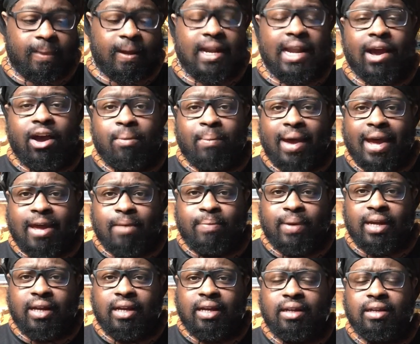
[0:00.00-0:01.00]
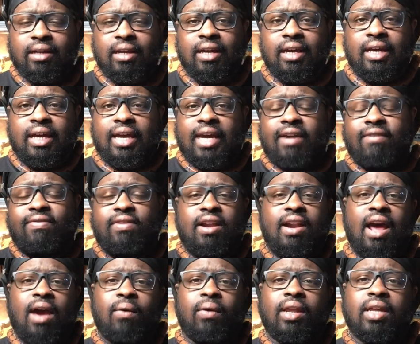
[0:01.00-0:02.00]
Now, in my opinion, if they're
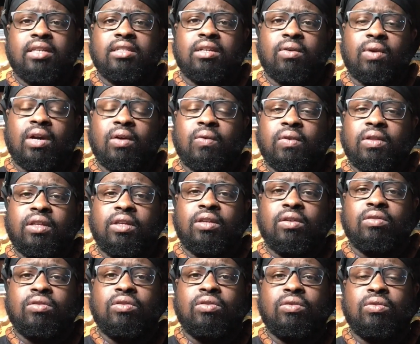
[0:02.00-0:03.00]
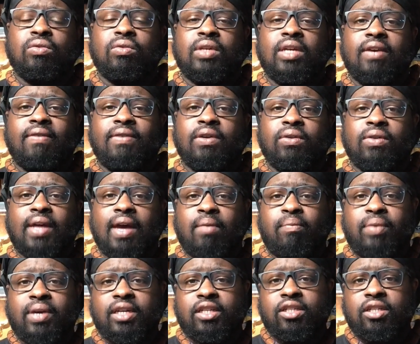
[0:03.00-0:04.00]
not willing to work with you to give you
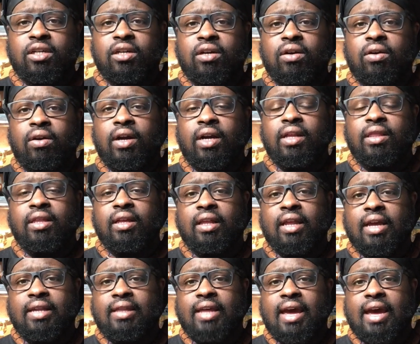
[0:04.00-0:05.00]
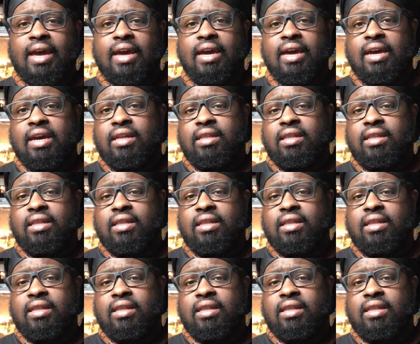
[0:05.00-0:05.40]
that picture or anything like that,